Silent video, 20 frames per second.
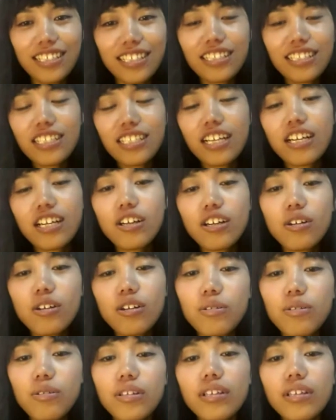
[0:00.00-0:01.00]

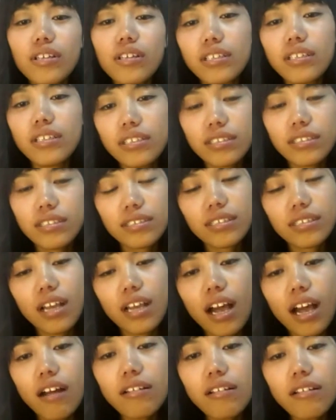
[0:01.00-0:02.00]
So,
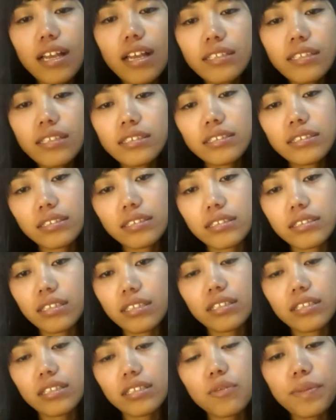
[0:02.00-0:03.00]
how long
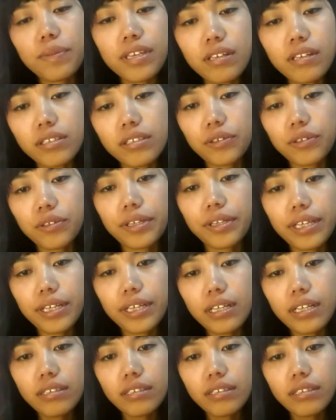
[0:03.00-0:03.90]
did you be in Korea?